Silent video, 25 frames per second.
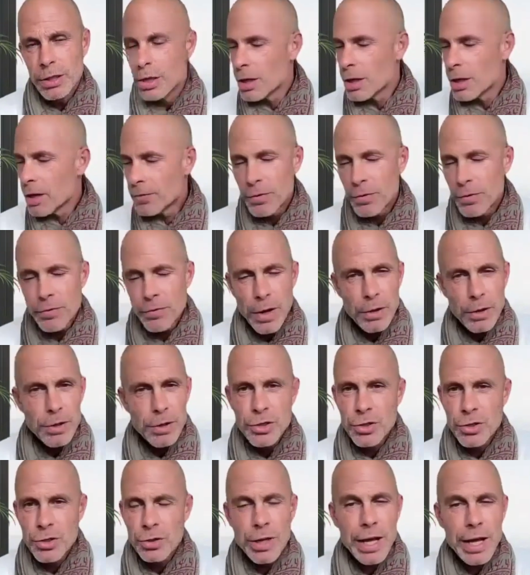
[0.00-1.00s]
You don't have to
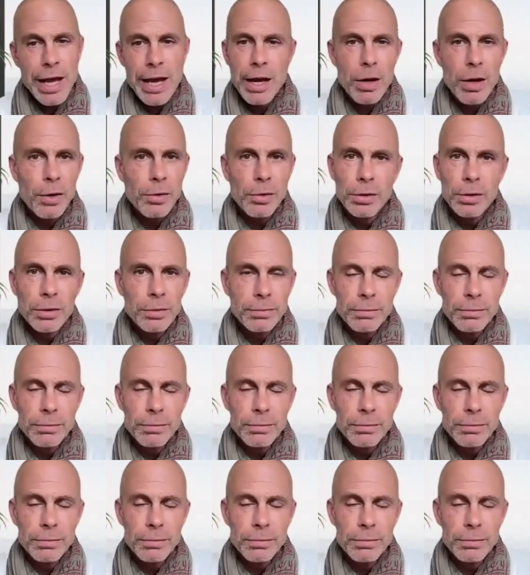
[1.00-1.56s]
focus on how.